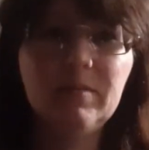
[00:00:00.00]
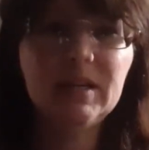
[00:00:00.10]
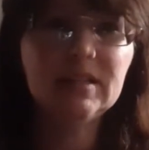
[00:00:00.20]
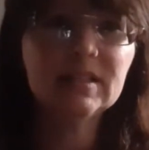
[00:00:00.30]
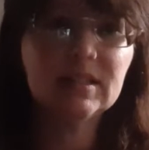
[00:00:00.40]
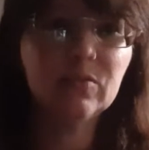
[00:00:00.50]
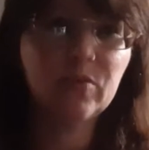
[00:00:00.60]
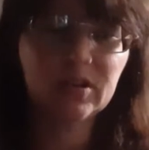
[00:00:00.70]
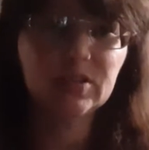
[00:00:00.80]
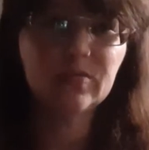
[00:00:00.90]
paste
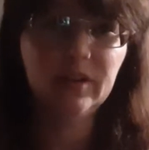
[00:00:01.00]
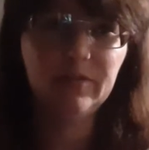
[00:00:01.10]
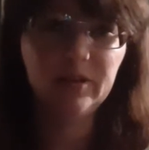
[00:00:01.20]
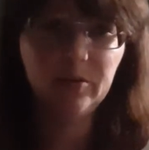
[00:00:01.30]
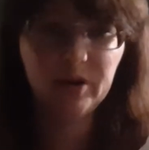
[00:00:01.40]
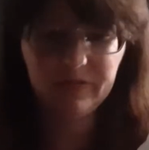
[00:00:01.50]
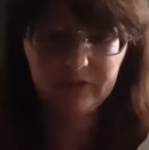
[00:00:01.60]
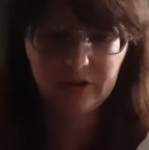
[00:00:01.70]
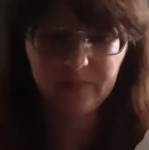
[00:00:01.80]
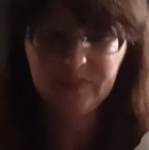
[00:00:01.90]
works really, really well
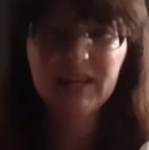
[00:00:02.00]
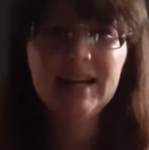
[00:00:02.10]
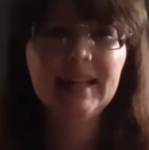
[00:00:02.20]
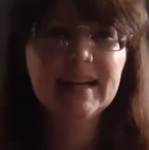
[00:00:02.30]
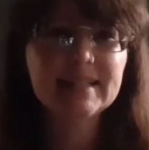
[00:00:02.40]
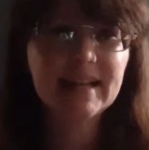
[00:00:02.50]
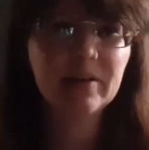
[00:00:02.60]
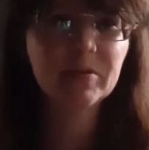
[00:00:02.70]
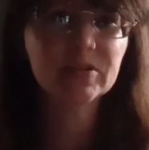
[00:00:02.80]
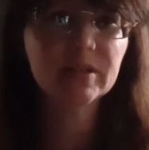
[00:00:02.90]
for. Like I said,
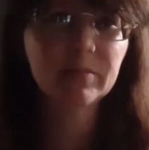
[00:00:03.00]
I'll post some